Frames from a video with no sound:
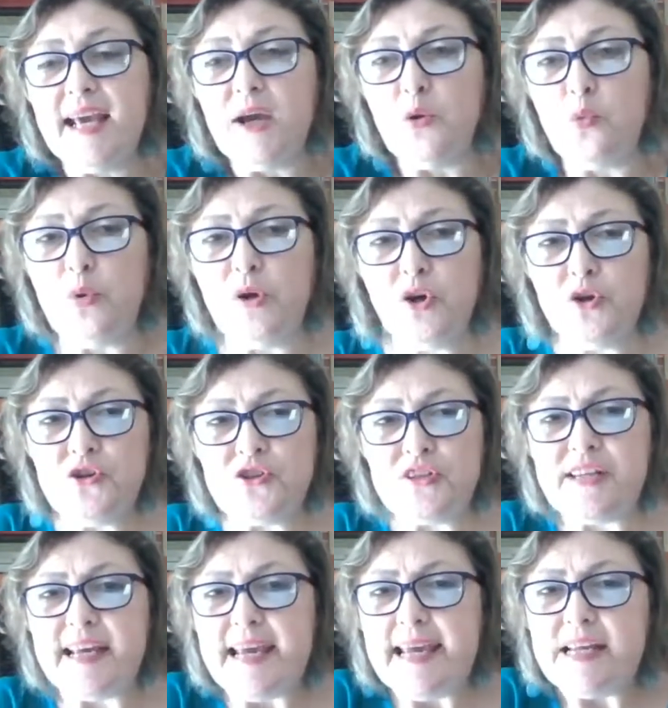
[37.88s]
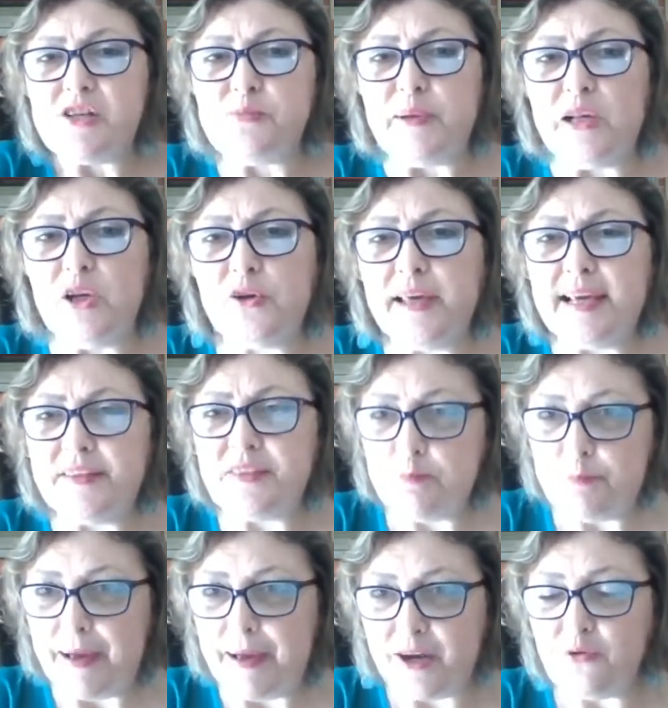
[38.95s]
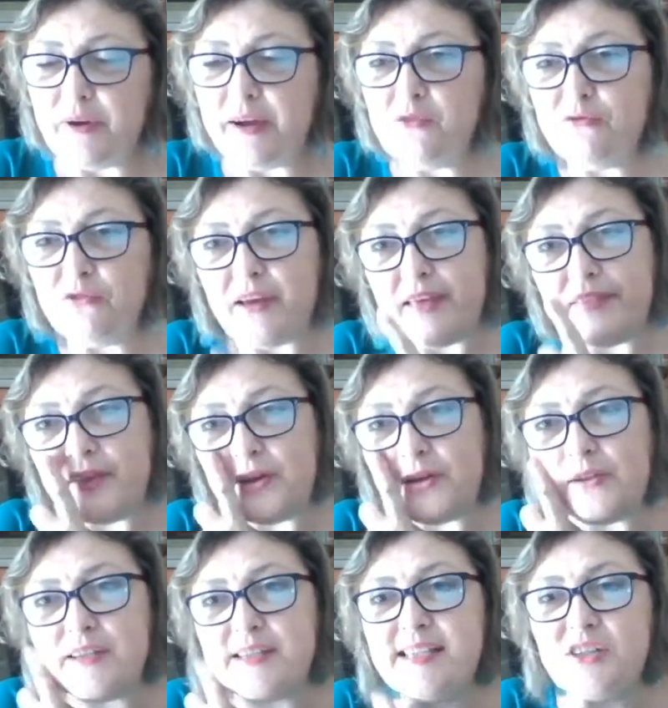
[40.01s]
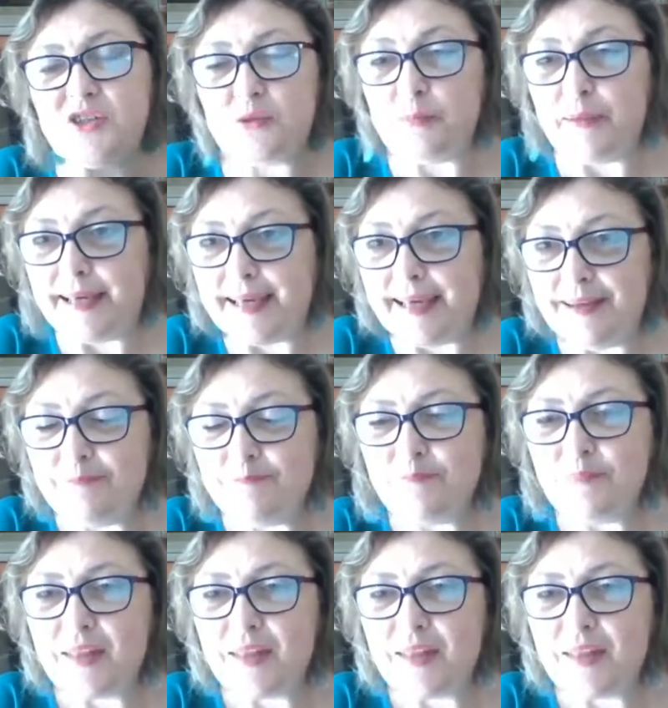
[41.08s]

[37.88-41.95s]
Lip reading: We're going today to be looking at the background for ethical decision making.